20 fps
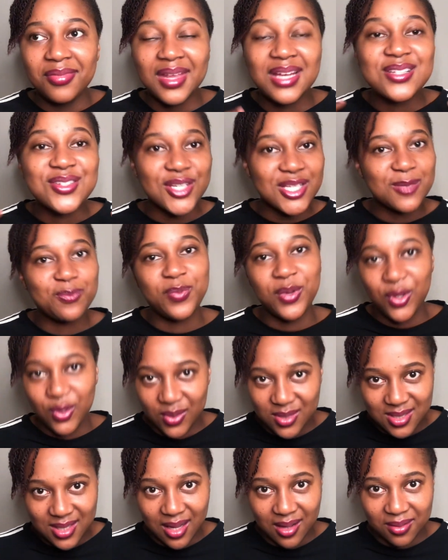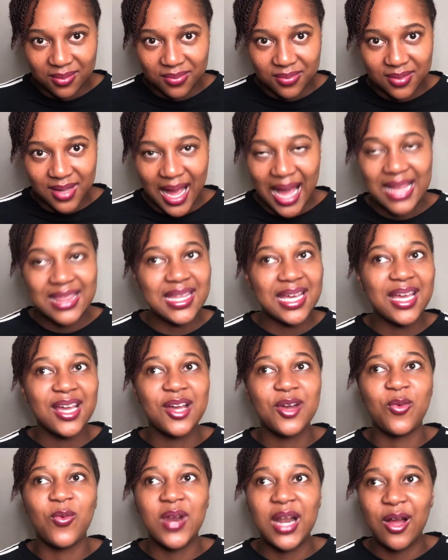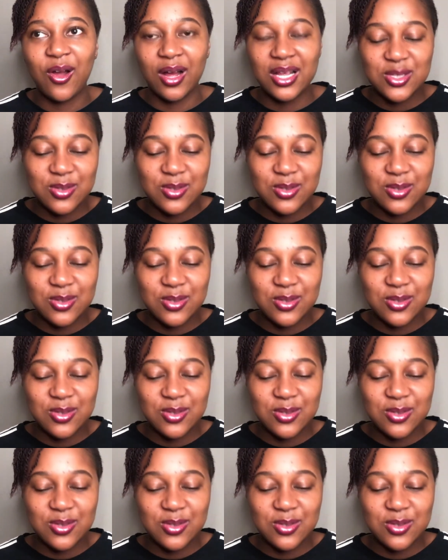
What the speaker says: just be yourself. I think when I got